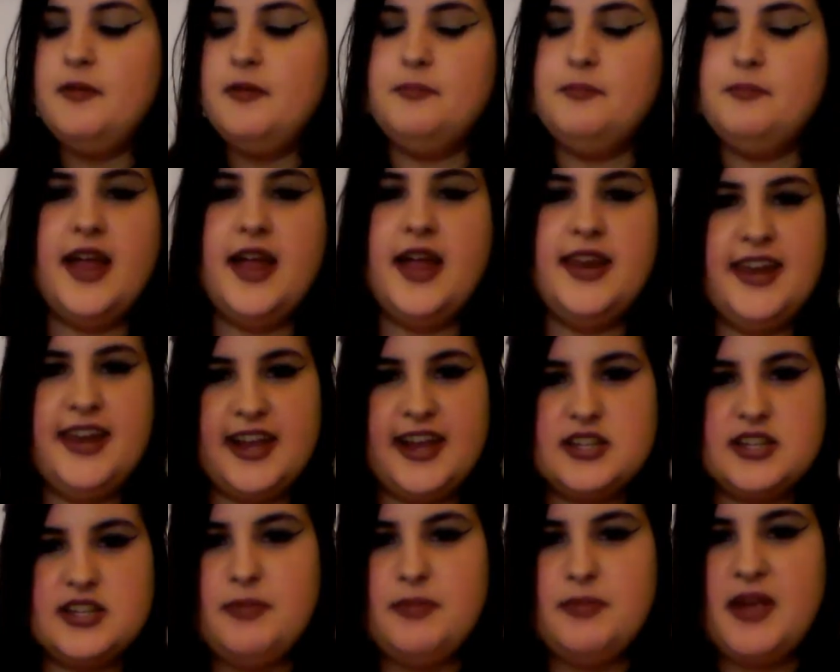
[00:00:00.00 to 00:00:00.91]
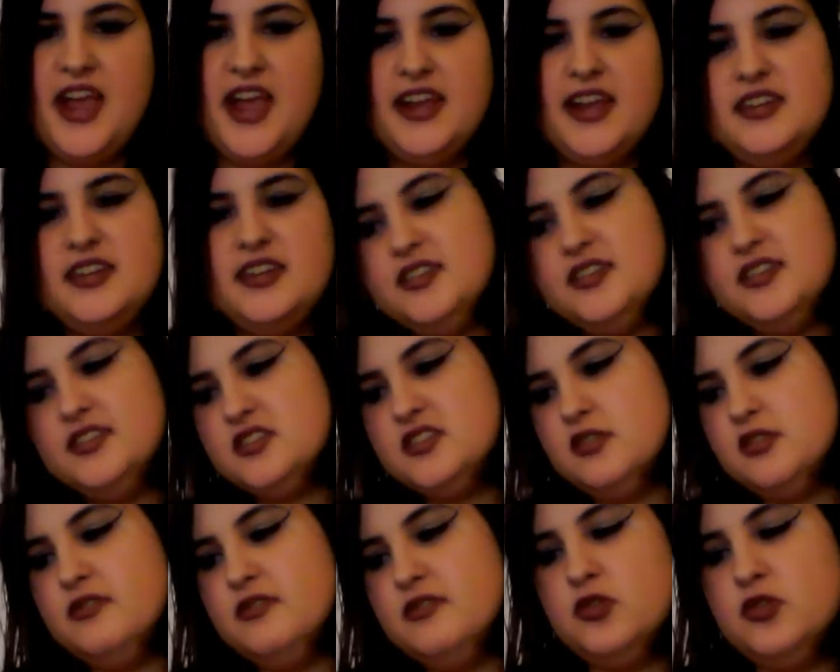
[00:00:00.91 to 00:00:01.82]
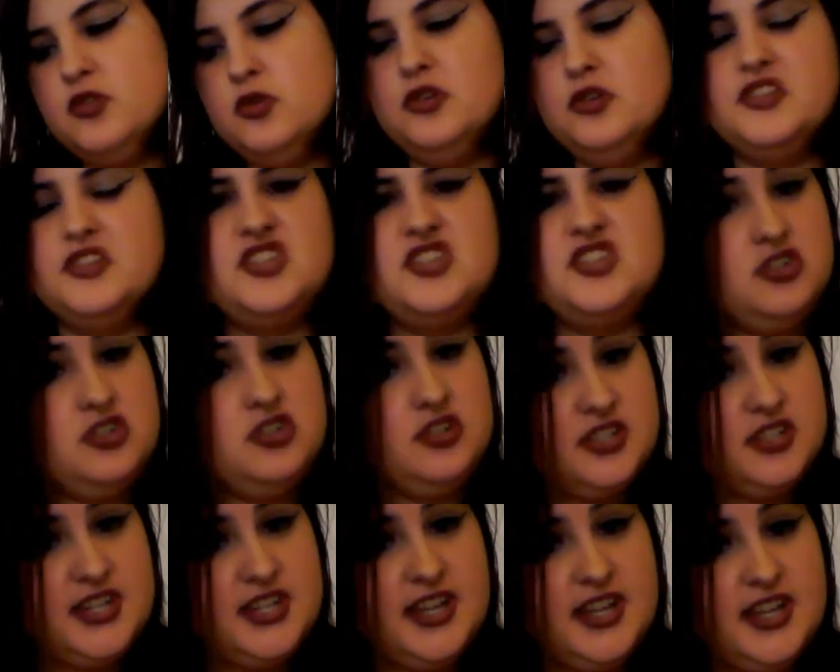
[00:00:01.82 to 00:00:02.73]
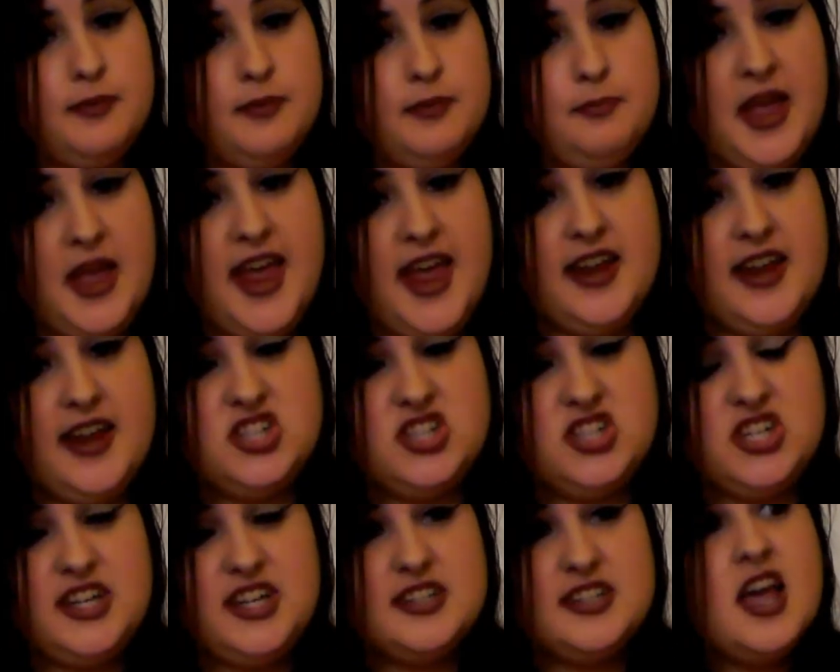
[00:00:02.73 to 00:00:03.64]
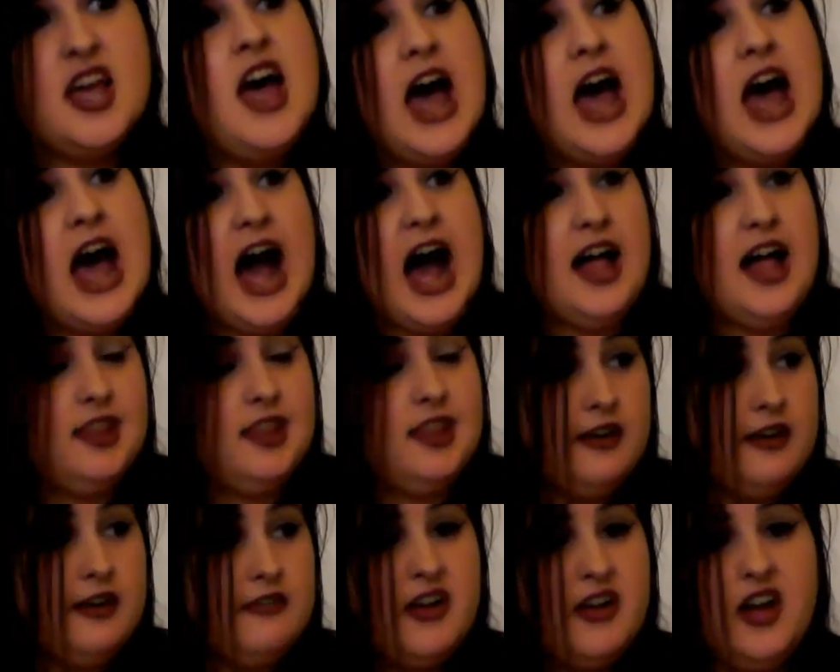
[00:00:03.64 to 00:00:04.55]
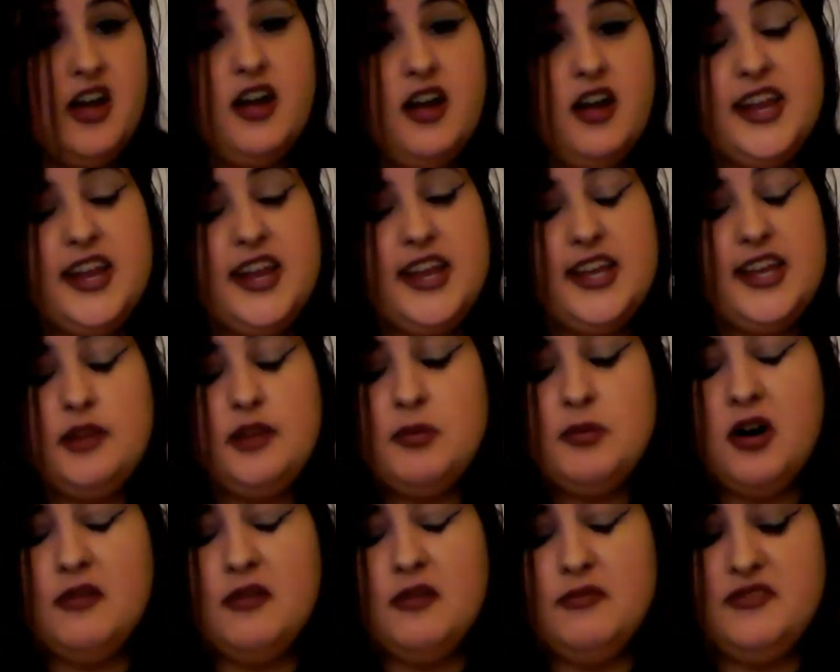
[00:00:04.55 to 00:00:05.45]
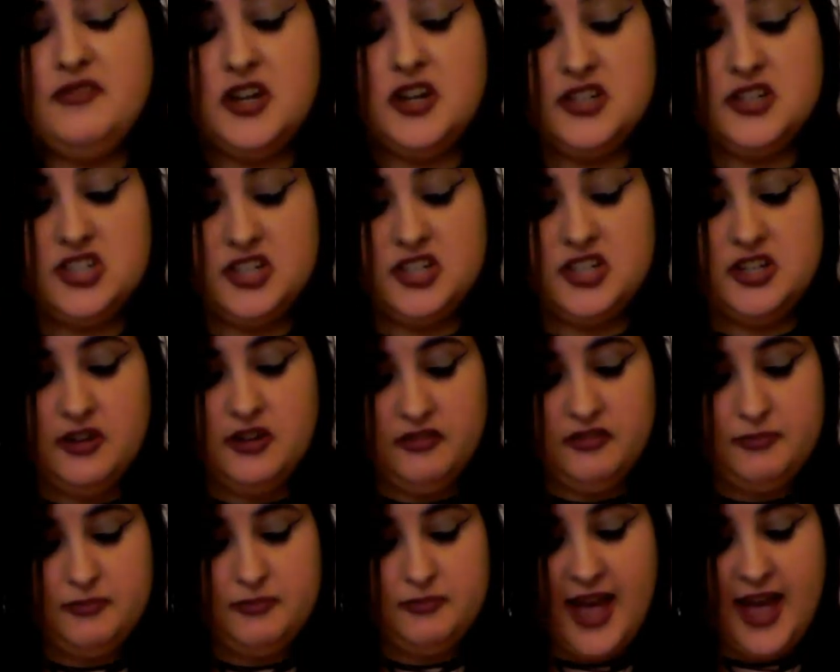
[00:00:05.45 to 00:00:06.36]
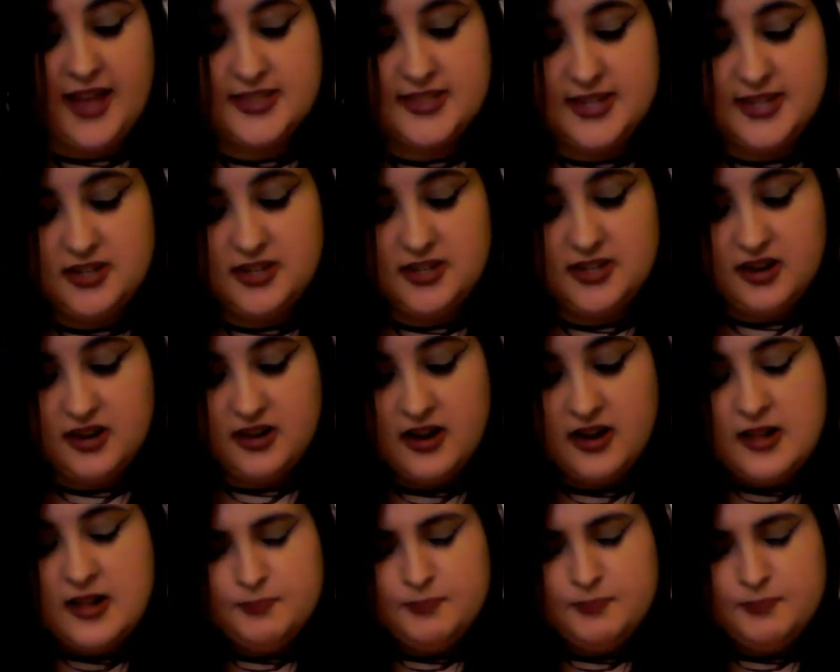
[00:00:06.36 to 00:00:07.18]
My next band is, of course, Susie and the Banshees. I love her Iggy Pop version of Passenger.